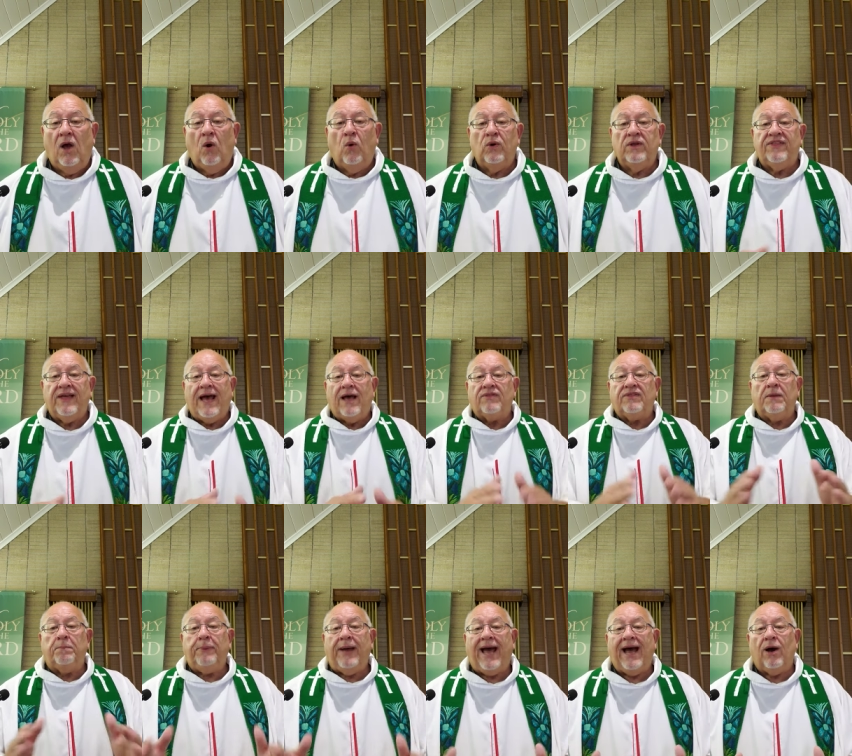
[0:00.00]
Without
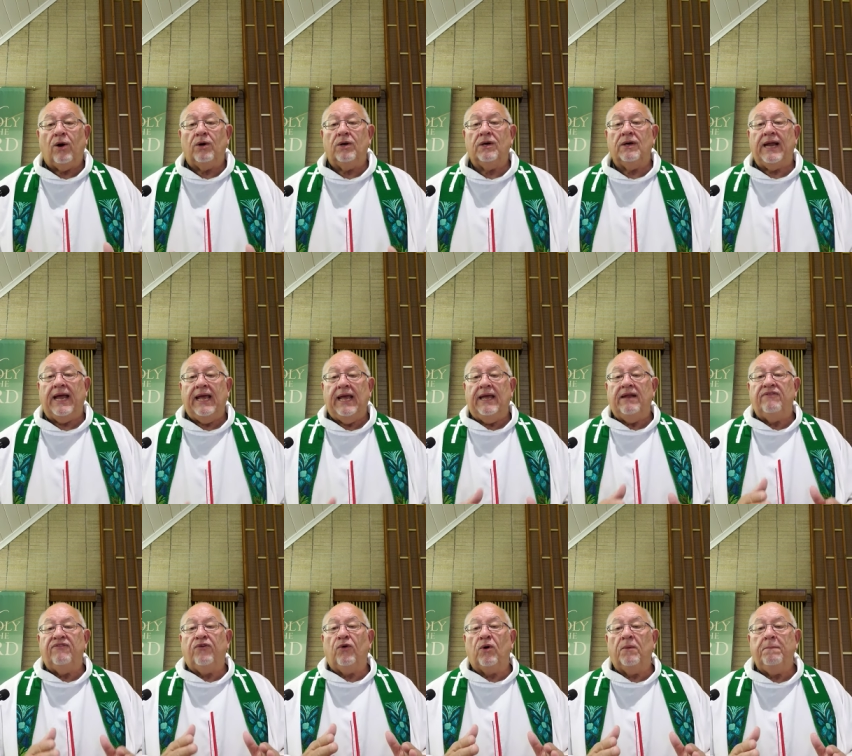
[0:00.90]
the power
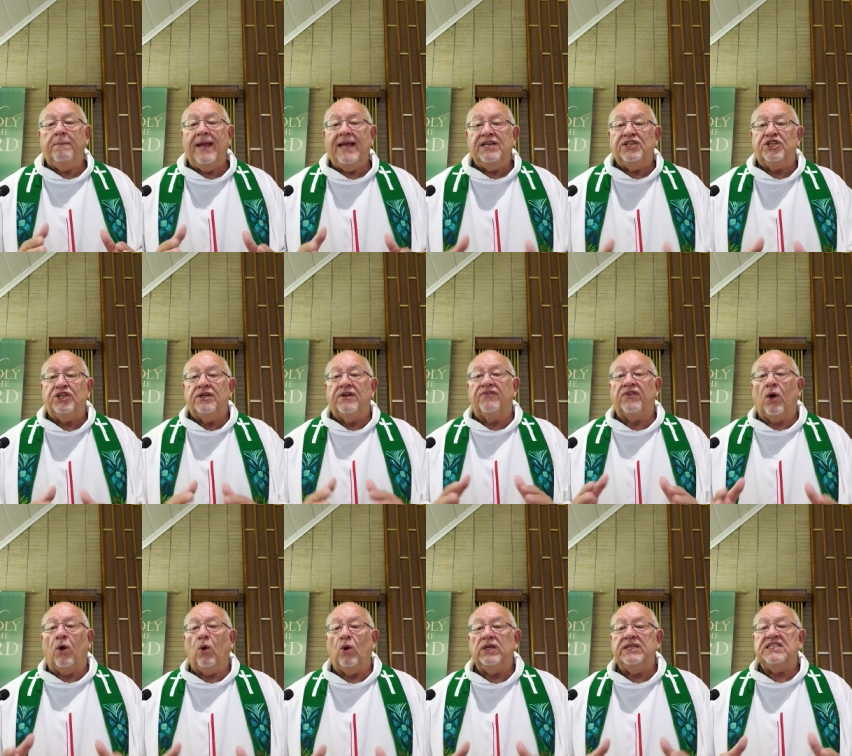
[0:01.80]
and formation of the
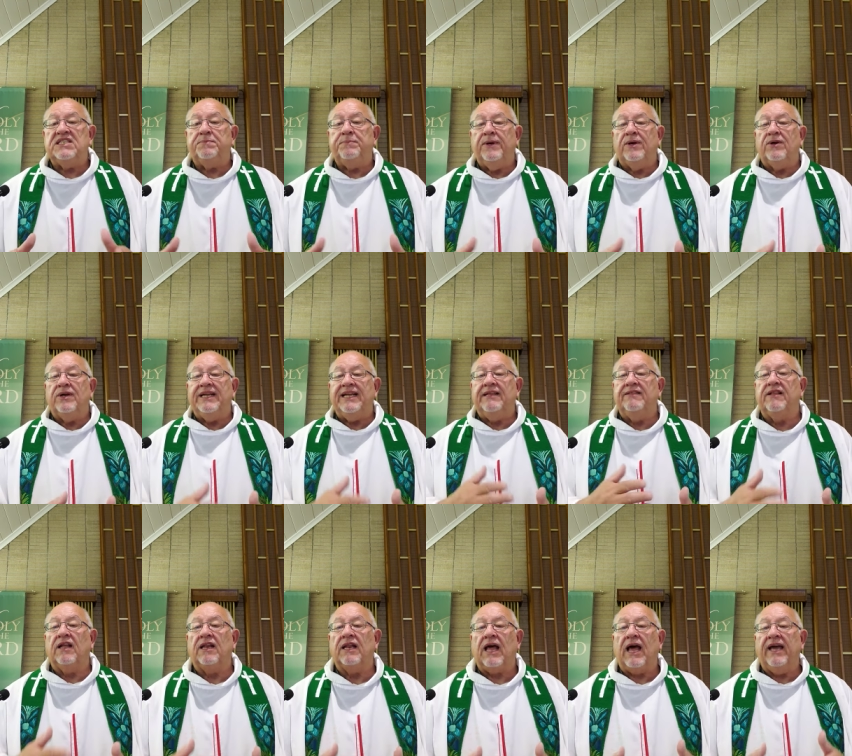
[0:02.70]
Holy Spirit in
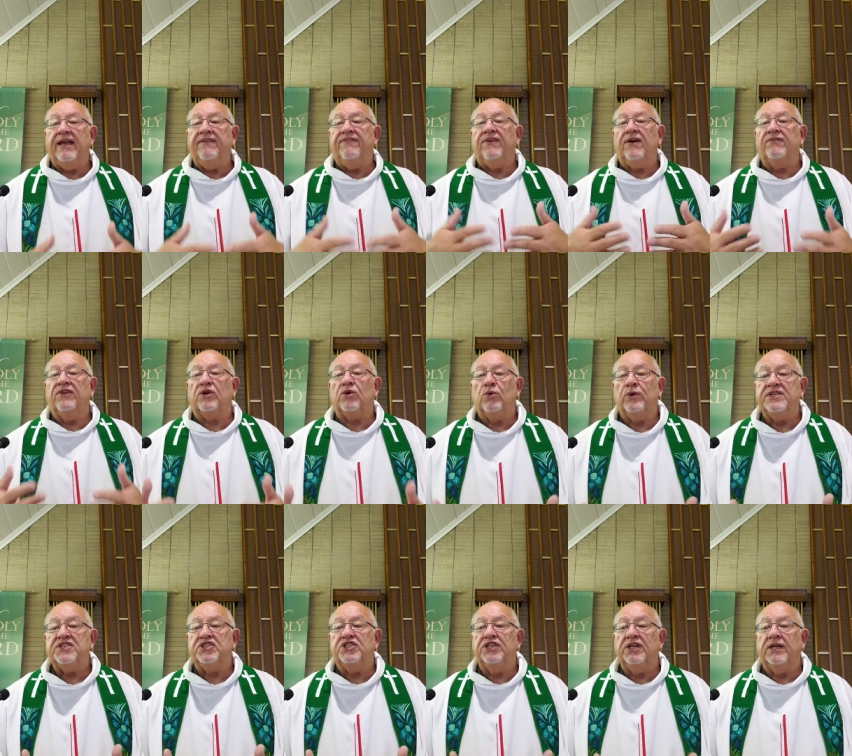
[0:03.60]
the life of a
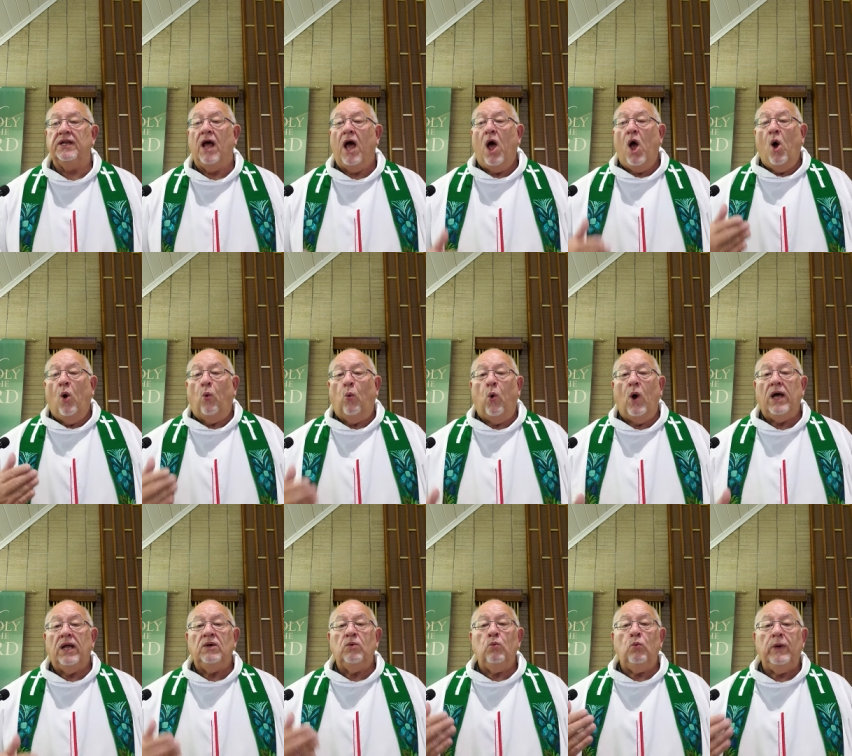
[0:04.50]
Christian,
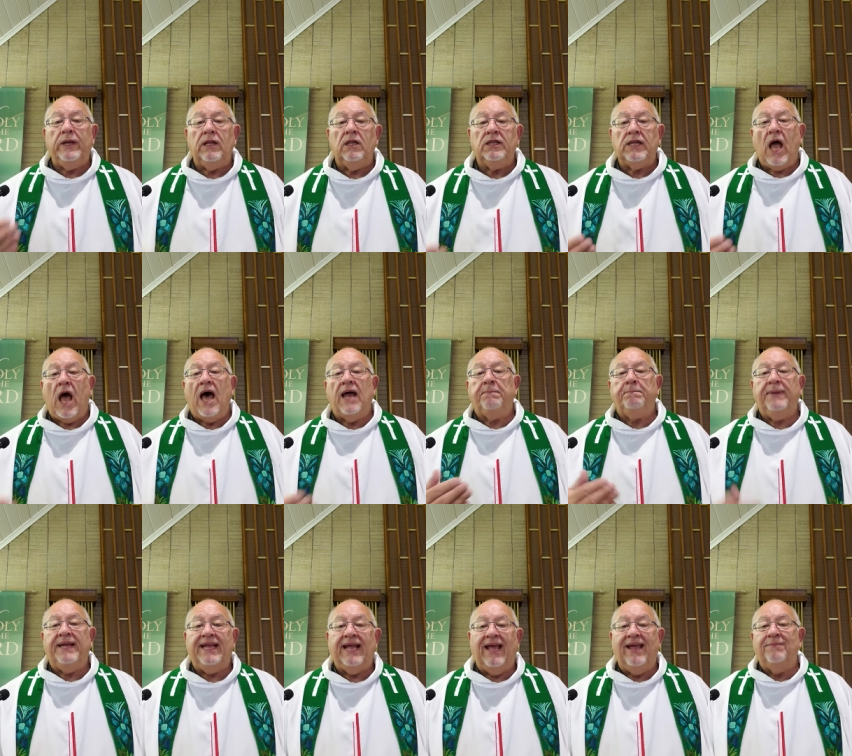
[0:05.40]
one will not
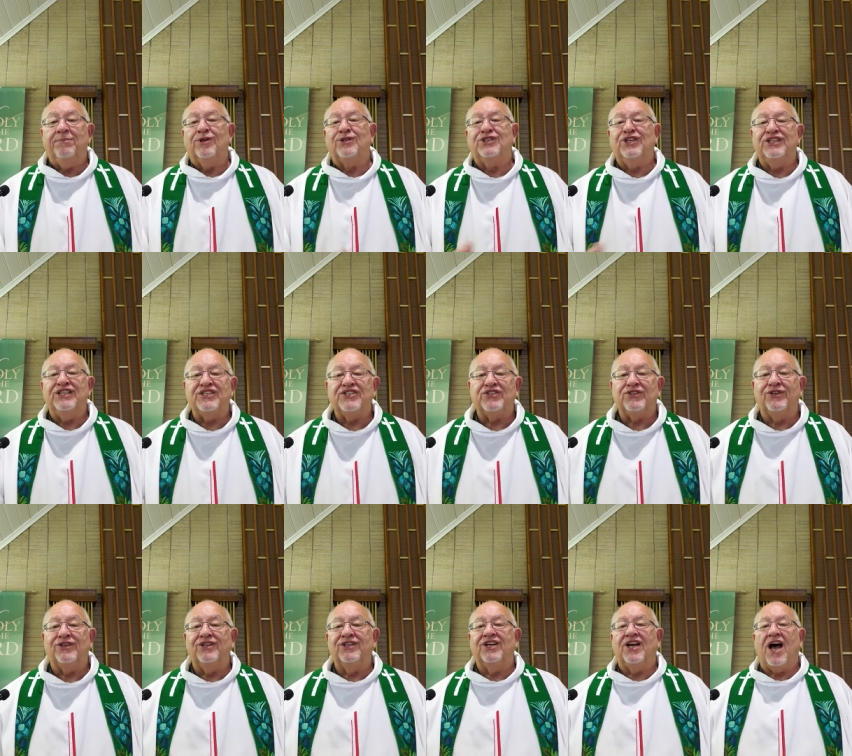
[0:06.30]
be able to
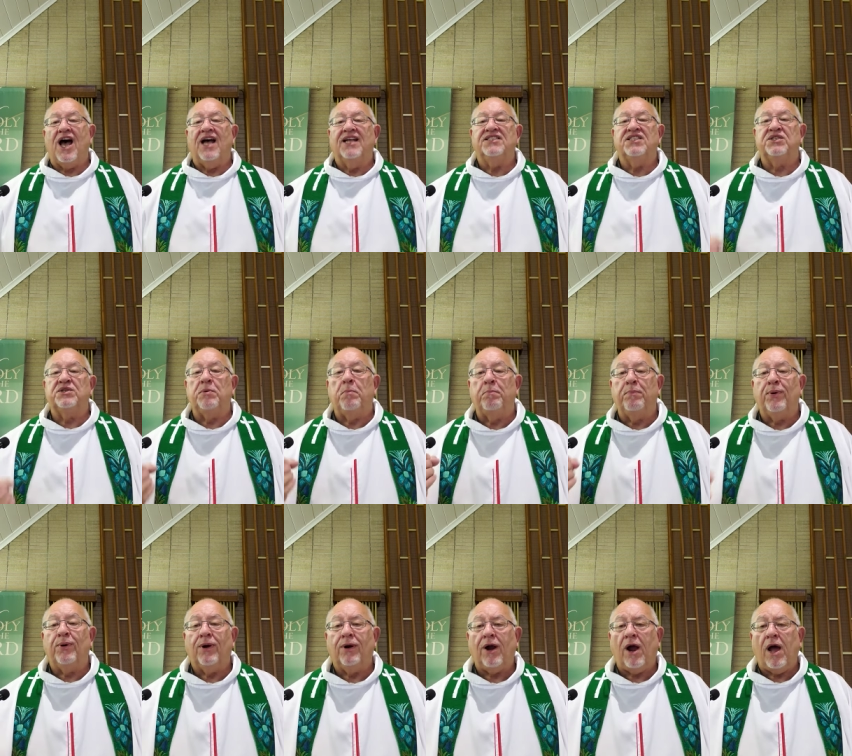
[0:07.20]
discern God's
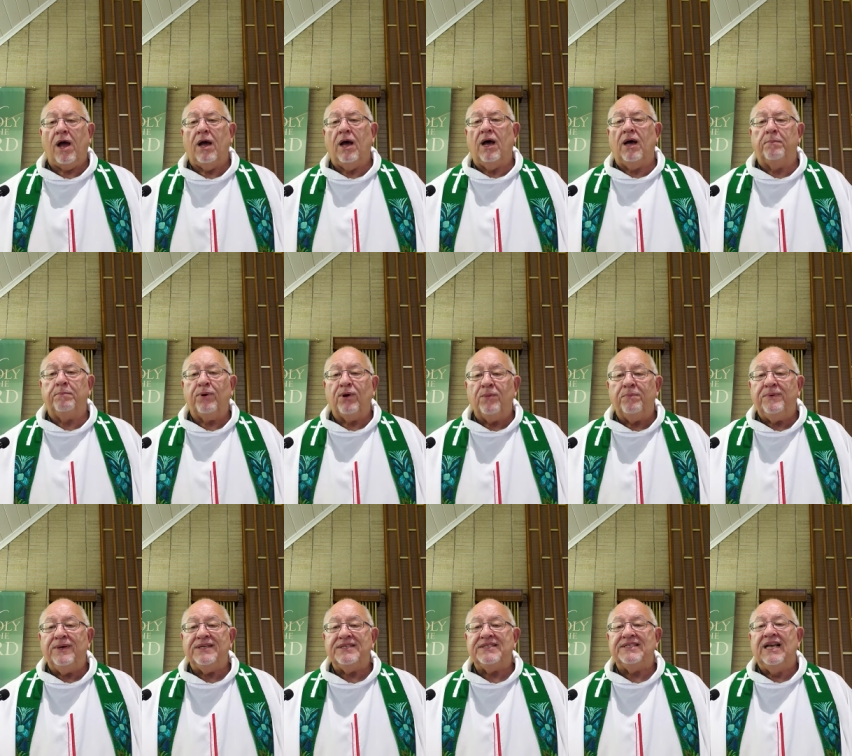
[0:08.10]
uh,
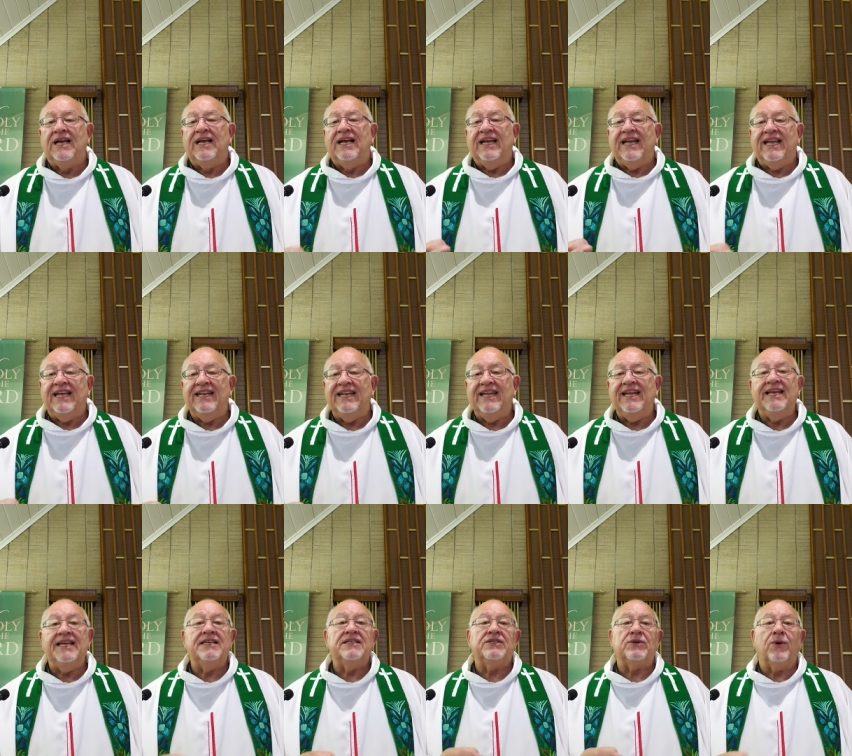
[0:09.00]
purpose in
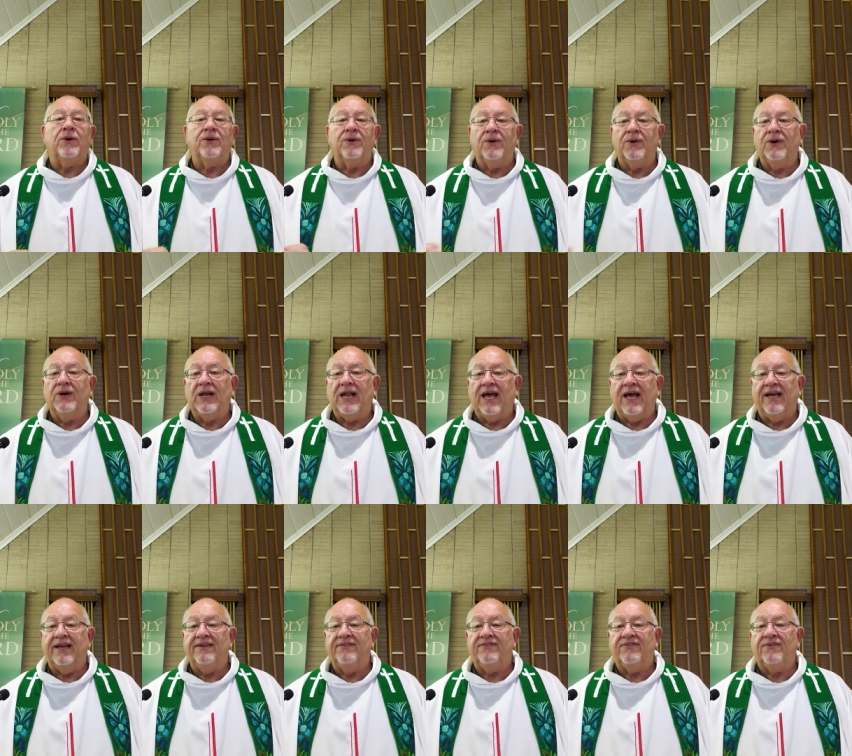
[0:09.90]
his or her
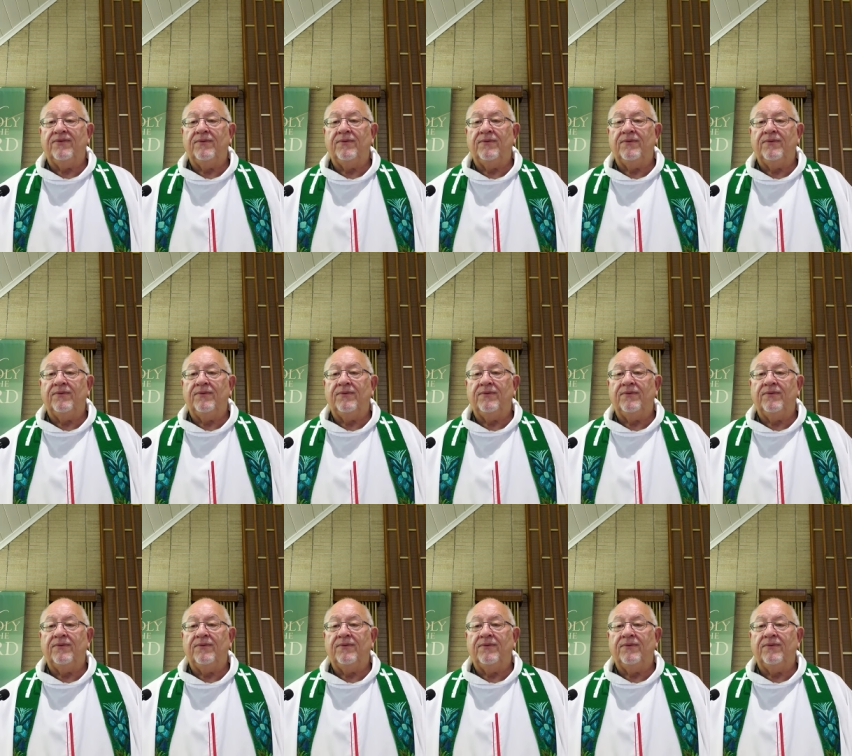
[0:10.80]
life.